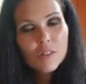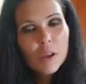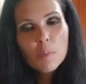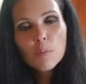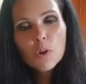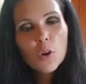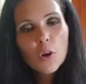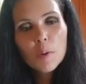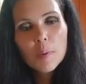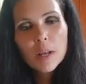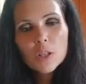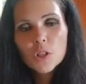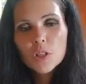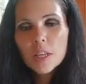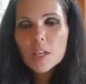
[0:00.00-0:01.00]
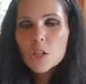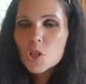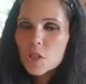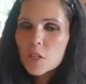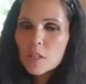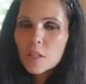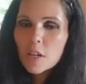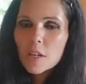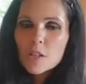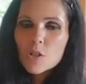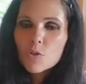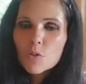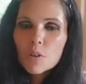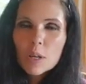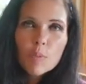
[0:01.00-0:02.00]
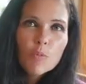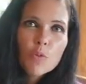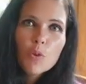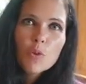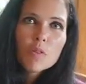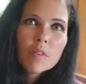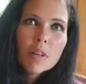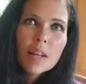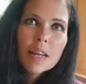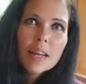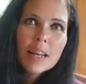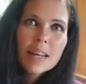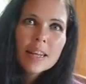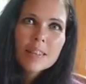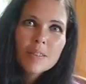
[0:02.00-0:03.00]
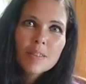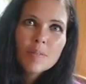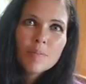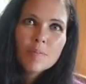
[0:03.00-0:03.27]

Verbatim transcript: It's up to your imagination. Ice cream, fruit salad,